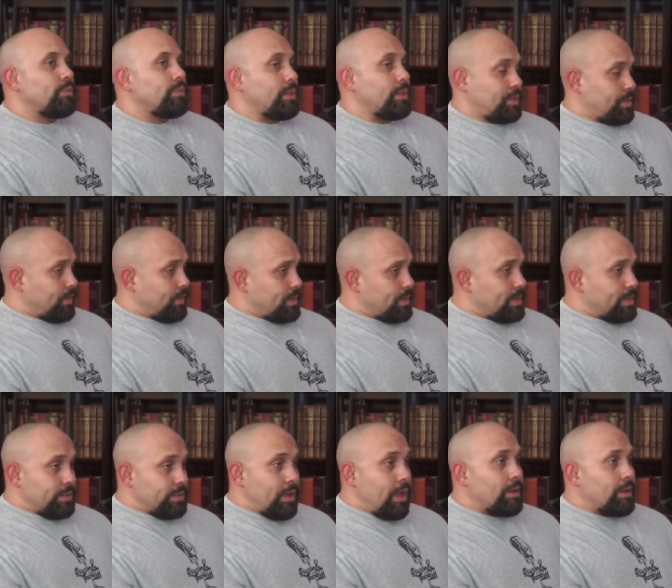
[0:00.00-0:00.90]
the church
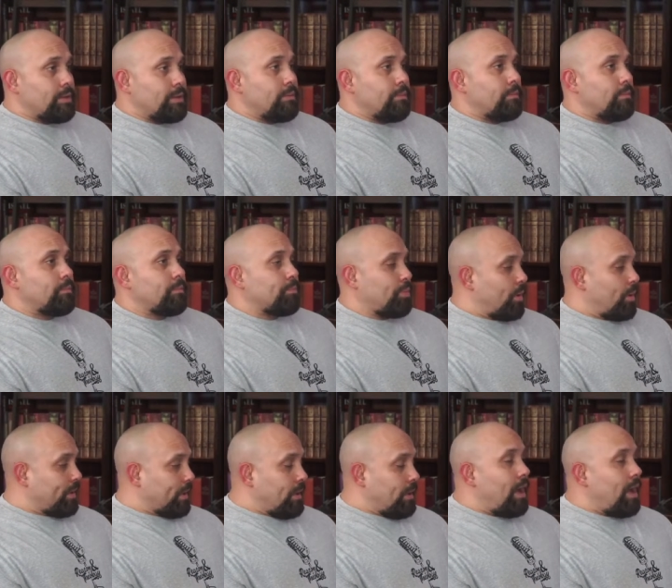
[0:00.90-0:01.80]
is not
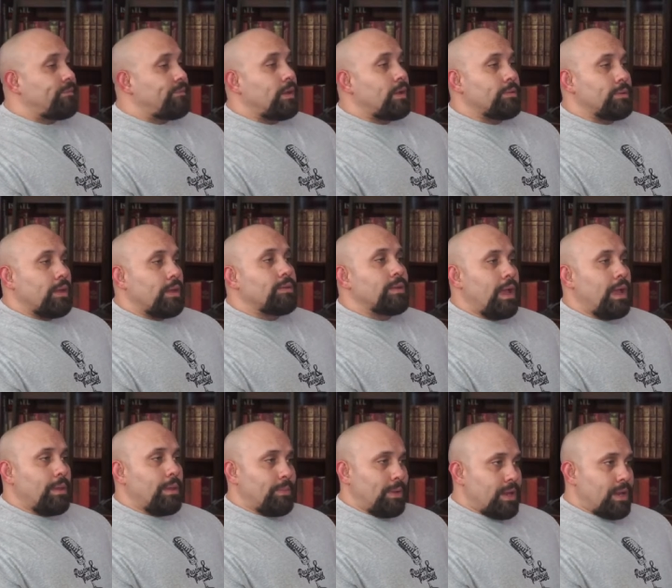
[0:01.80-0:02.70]
broken off at that
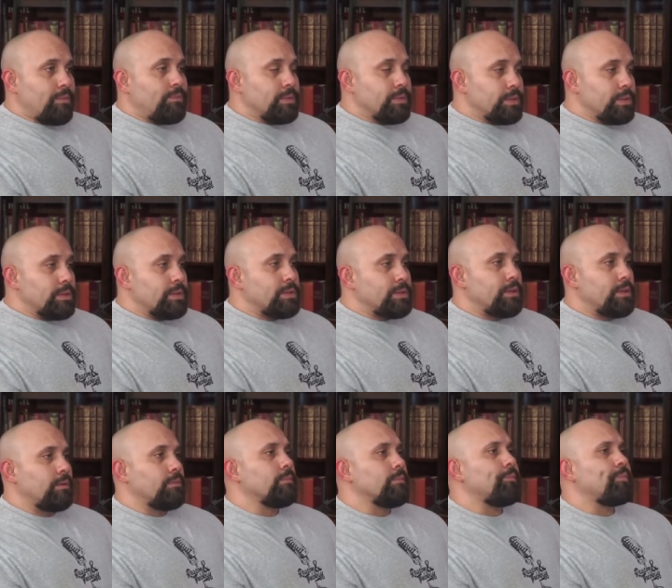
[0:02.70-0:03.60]
time at mm-hmm. Ephesus.
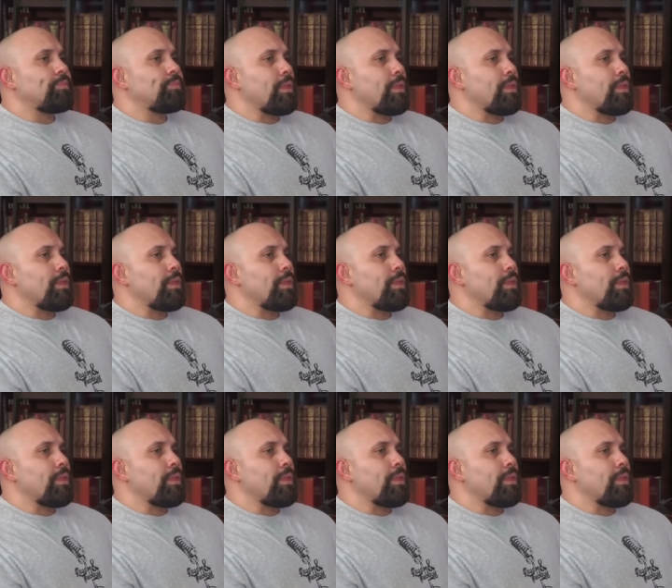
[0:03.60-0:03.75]
So, mm-hmm.